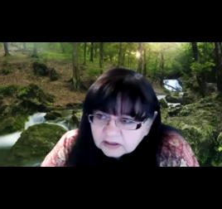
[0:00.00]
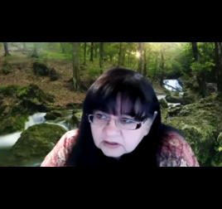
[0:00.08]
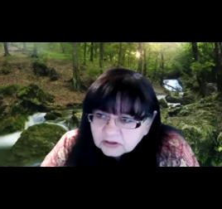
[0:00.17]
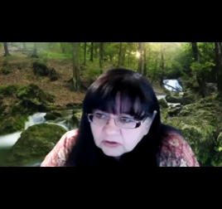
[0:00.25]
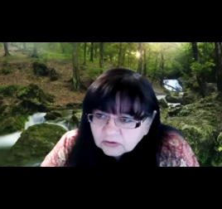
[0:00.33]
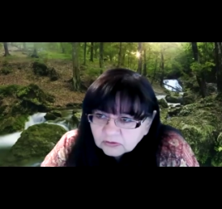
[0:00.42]

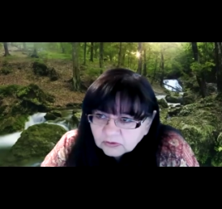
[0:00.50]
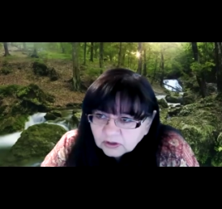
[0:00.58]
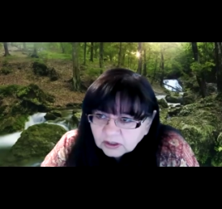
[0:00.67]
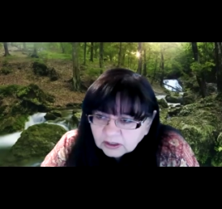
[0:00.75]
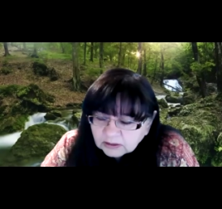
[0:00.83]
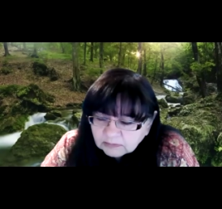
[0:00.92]

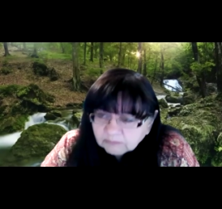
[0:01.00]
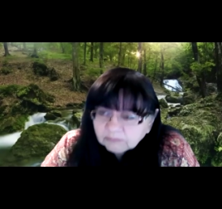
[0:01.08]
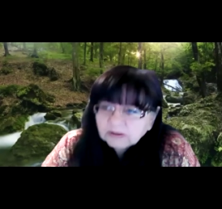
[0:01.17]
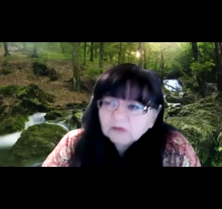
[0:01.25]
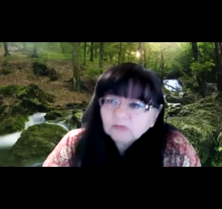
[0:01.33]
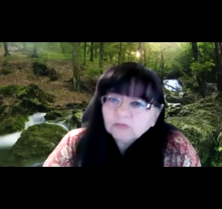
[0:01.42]
So
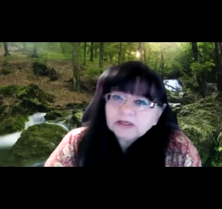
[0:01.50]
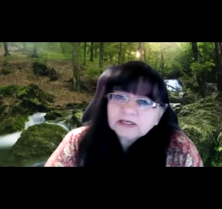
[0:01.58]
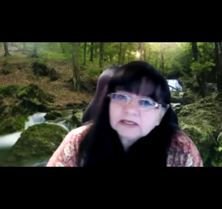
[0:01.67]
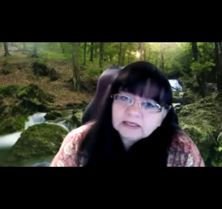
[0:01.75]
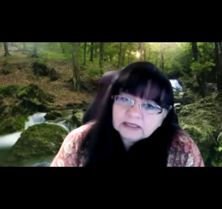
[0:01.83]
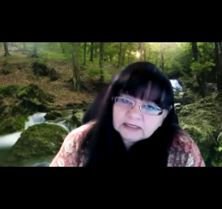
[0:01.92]
then
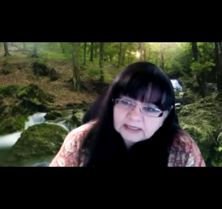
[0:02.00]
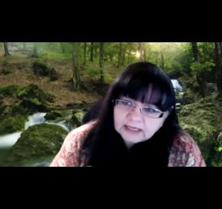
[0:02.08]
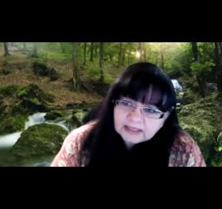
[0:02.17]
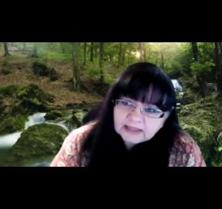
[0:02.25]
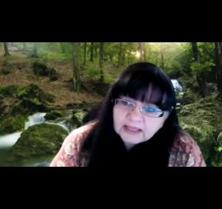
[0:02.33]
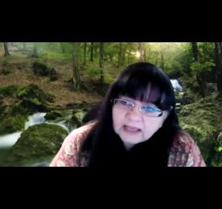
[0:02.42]
we
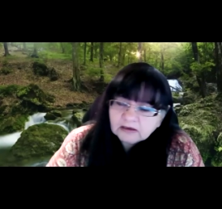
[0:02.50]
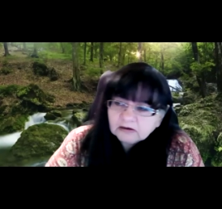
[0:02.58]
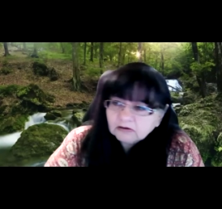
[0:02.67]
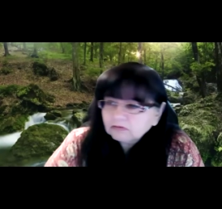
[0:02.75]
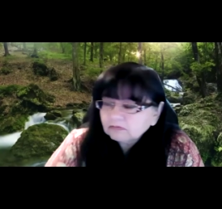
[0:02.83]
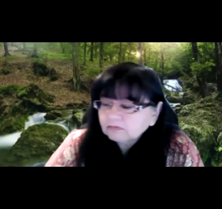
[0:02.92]
indicate that,
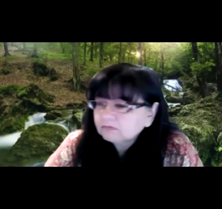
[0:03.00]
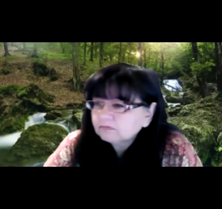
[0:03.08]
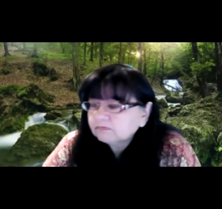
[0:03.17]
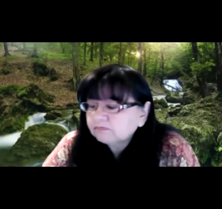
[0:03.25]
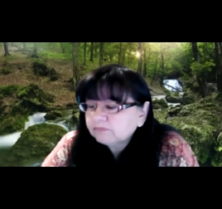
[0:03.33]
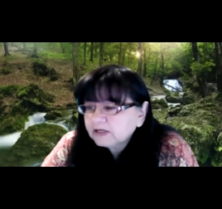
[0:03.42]

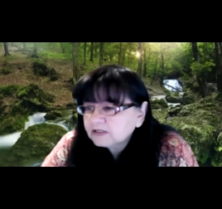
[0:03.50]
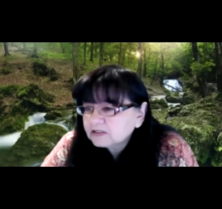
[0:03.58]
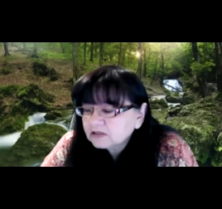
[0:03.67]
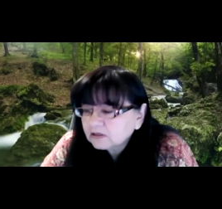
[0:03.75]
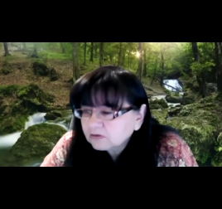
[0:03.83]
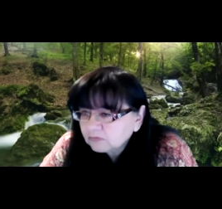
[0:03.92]

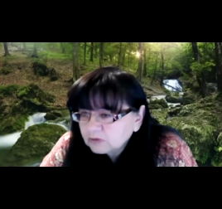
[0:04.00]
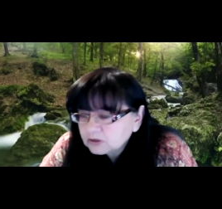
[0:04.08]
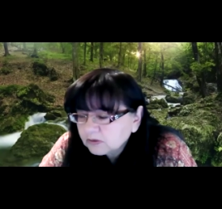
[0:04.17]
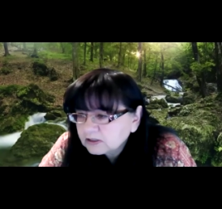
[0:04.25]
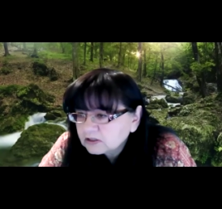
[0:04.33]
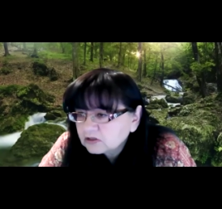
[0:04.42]
based on
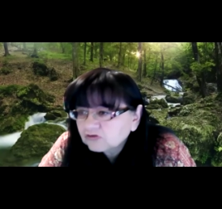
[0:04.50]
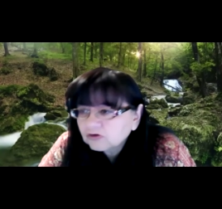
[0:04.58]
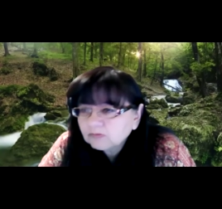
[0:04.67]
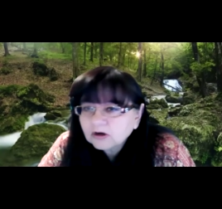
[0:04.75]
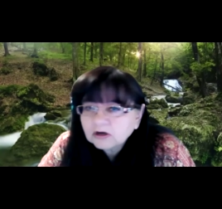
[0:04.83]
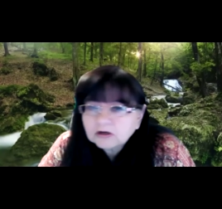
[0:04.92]
responses
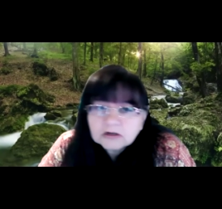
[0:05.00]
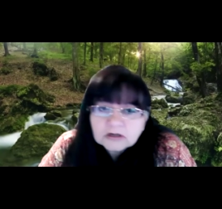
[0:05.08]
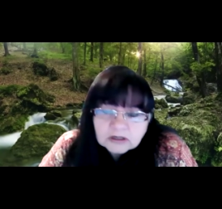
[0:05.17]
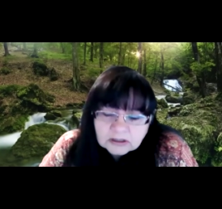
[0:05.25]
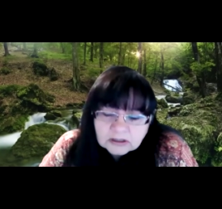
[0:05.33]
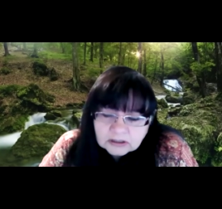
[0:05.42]
from our